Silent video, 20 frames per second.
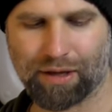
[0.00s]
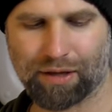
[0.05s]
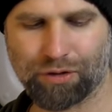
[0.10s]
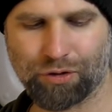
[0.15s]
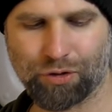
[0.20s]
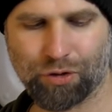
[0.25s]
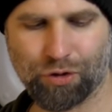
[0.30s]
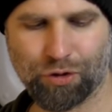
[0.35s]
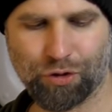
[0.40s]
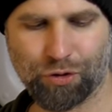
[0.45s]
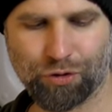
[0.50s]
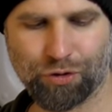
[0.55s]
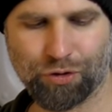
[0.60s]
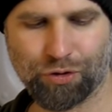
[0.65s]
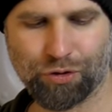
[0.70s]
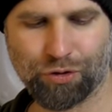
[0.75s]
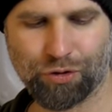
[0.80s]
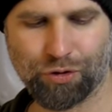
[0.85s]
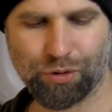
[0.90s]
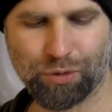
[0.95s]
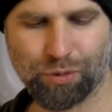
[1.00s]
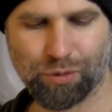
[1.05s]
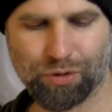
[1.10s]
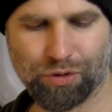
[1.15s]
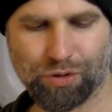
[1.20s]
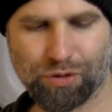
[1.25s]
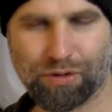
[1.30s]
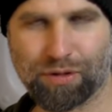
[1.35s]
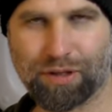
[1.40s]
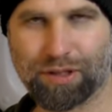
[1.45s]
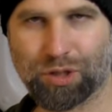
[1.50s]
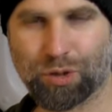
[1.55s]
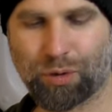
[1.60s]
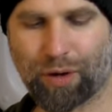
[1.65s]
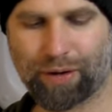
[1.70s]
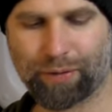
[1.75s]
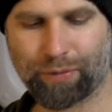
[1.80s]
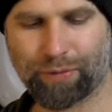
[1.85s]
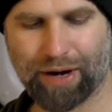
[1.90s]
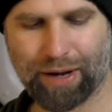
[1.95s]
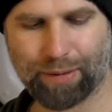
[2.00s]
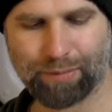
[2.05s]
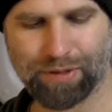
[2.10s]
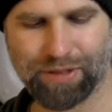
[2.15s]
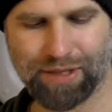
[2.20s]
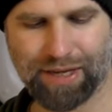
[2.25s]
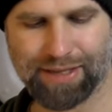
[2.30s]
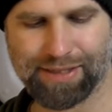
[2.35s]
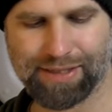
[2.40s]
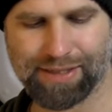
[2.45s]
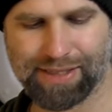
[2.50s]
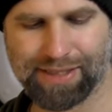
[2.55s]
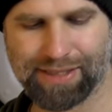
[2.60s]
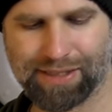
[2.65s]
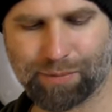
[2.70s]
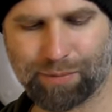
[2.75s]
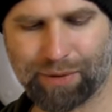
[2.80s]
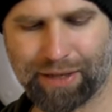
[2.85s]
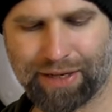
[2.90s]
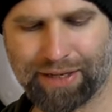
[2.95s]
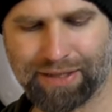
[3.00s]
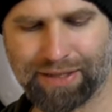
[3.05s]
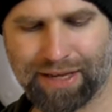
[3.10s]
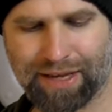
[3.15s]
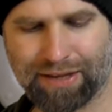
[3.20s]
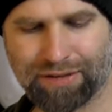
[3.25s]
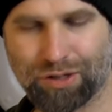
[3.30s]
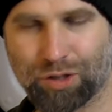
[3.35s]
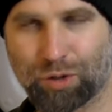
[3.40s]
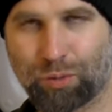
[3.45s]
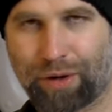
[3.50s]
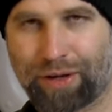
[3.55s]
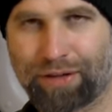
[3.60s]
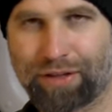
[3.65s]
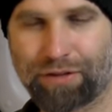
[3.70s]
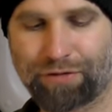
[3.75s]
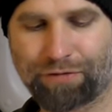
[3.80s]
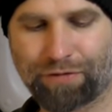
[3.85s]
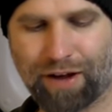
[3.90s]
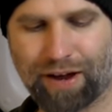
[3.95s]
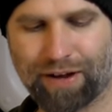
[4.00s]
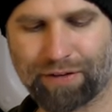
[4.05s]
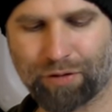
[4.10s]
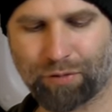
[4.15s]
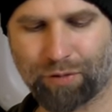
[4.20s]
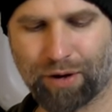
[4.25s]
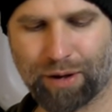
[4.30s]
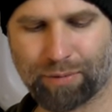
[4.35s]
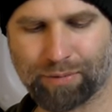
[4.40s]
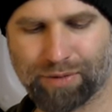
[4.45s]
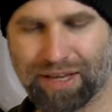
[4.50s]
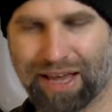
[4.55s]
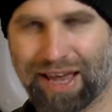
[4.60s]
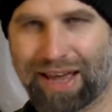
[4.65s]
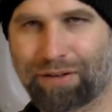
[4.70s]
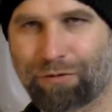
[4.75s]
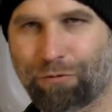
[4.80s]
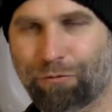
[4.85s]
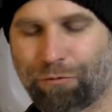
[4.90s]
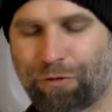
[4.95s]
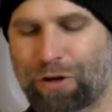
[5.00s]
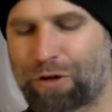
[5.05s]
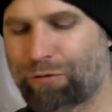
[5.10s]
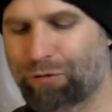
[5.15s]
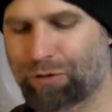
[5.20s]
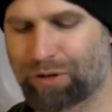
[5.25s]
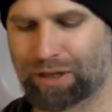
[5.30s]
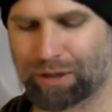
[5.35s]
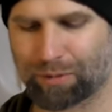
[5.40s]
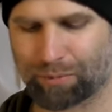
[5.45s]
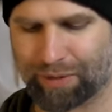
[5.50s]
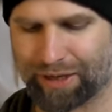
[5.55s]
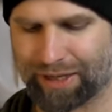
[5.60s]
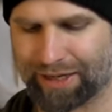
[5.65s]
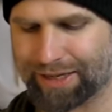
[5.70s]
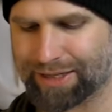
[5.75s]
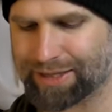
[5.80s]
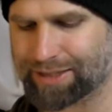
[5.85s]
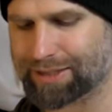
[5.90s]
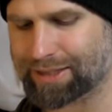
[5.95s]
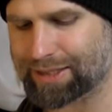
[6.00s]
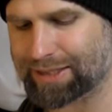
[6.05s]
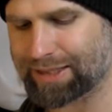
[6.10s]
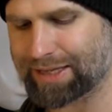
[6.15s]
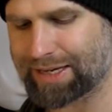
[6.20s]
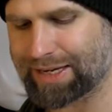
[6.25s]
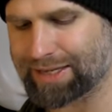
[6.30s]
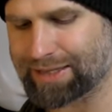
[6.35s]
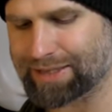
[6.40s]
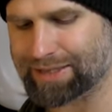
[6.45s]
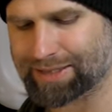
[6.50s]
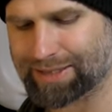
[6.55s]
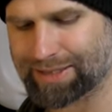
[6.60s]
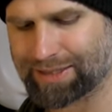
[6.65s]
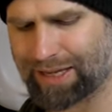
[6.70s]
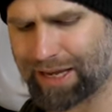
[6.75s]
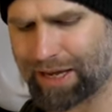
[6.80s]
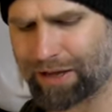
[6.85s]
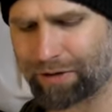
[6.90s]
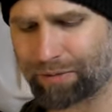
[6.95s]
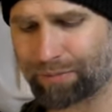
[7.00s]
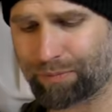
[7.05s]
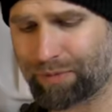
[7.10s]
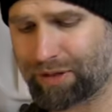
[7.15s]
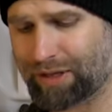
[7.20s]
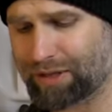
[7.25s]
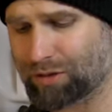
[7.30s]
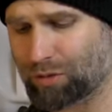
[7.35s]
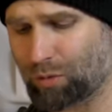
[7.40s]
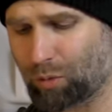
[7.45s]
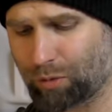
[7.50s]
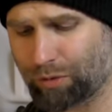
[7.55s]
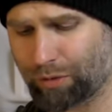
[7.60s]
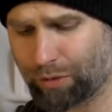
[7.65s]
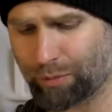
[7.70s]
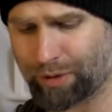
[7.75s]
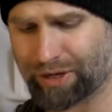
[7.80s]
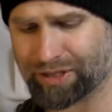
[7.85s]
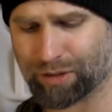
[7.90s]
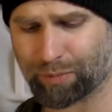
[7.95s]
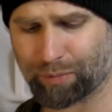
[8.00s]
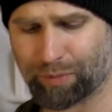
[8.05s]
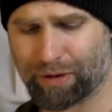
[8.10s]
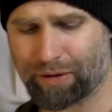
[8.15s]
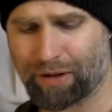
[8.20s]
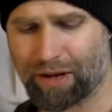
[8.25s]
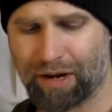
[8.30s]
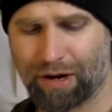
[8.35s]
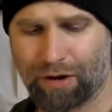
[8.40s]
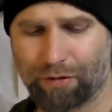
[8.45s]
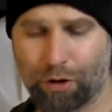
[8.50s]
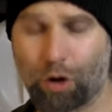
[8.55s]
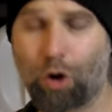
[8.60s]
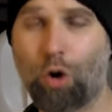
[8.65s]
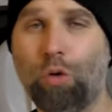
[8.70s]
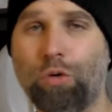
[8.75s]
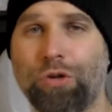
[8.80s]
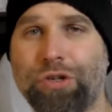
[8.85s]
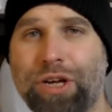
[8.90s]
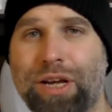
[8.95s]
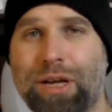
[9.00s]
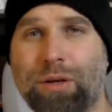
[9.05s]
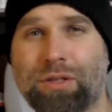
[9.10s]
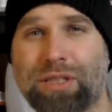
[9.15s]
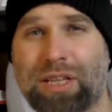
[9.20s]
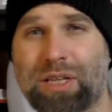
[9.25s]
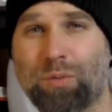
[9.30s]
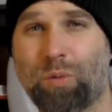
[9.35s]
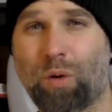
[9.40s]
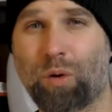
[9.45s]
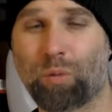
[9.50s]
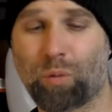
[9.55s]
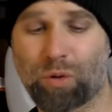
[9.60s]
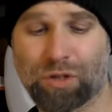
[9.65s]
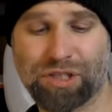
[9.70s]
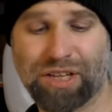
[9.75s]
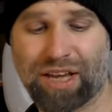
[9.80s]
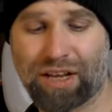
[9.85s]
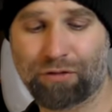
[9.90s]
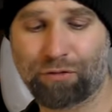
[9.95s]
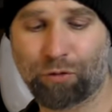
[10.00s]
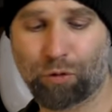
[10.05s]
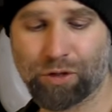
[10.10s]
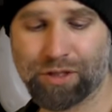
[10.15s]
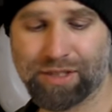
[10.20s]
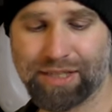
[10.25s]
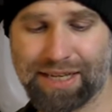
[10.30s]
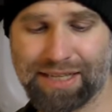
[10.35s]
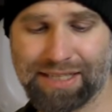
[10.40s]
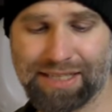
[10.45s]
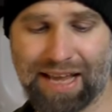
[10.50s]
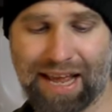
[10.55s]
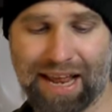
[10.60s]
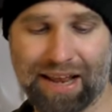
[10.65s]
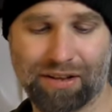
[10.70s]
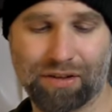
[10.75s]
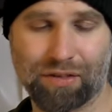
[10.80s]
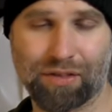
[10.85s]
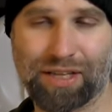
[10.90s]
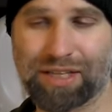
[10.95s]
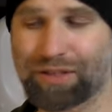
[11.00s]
you could use 12 grams at 60 minutes and 25 grams at 15 minutes instead. It's all in the recipe. The OG of this one was 1046, and